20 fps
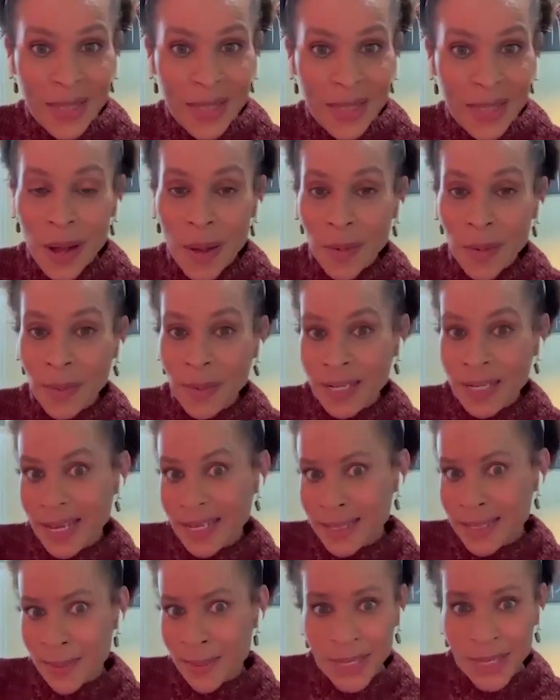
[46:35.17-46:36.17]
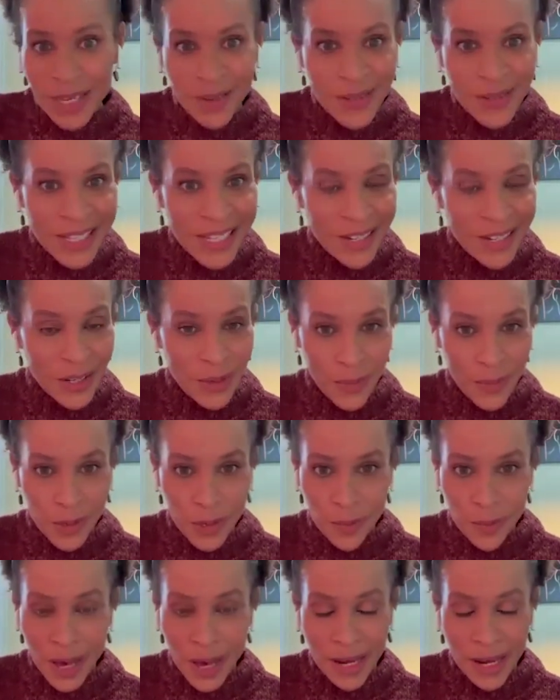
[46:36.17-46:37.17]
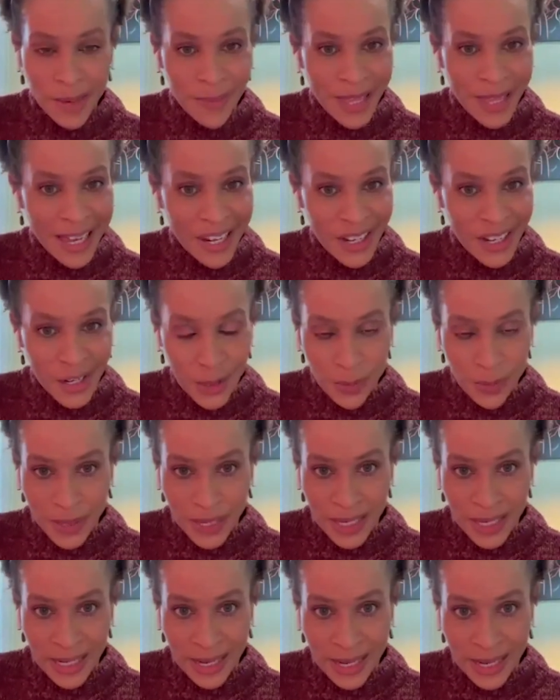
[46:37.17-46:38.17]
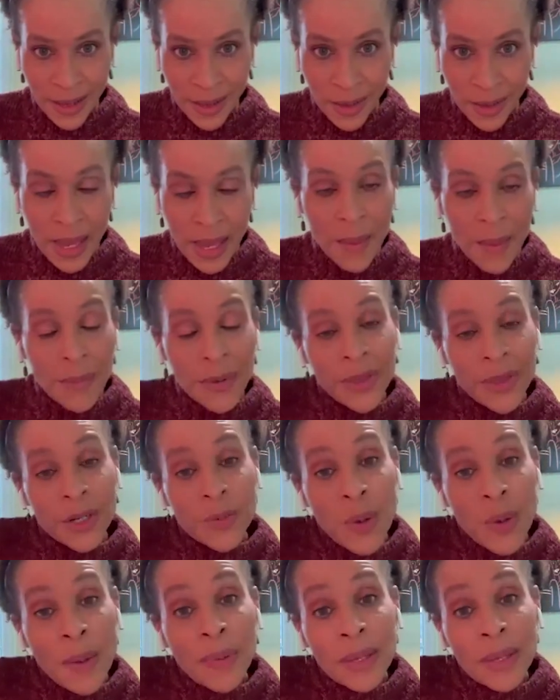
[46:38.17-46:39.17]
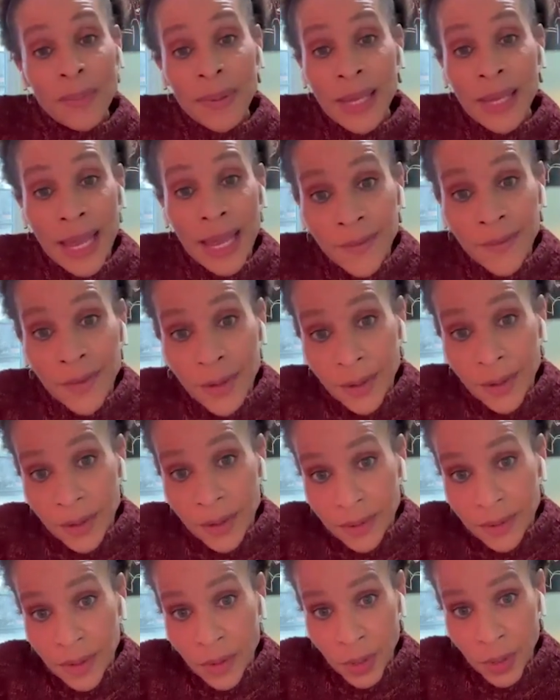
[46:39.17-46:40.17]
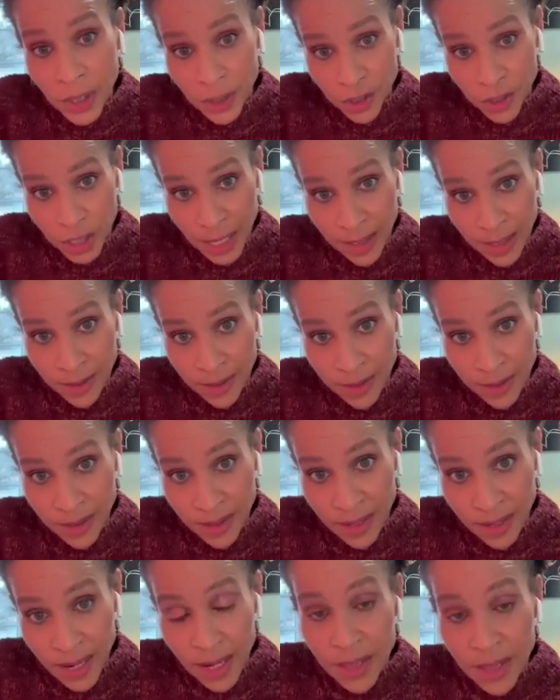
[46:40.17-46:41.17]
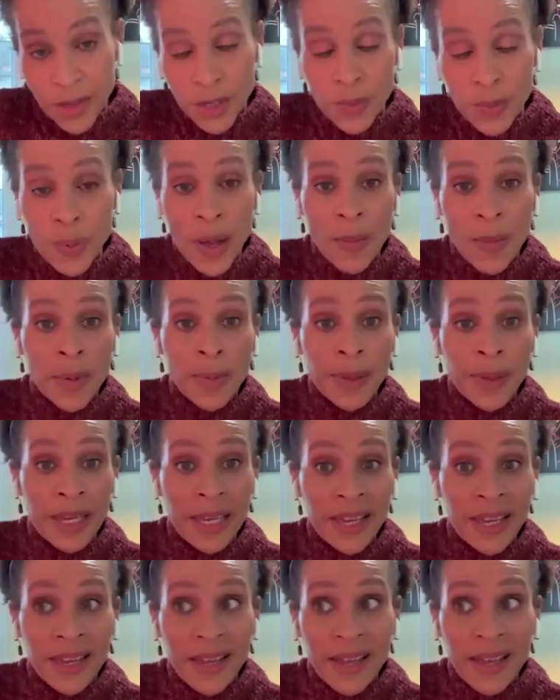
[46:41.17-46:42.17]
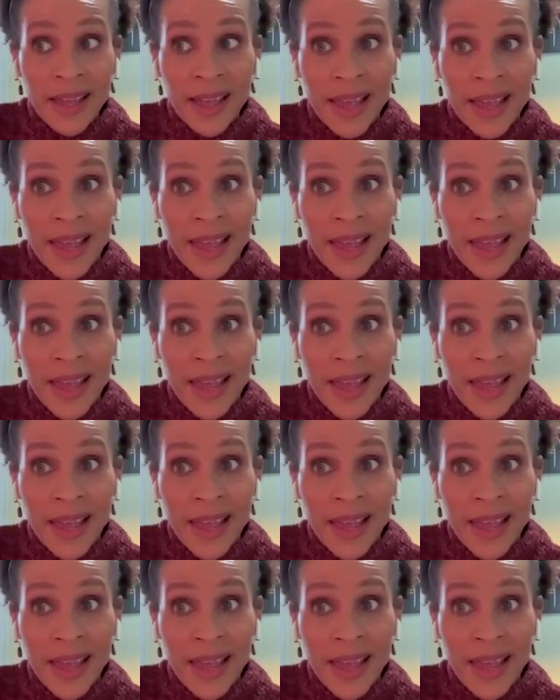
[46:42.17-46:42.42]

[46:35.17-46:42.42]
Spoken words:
It's probably not something you see on your bottom line in your P&L, but there's probably a behavior you want changed. There's probably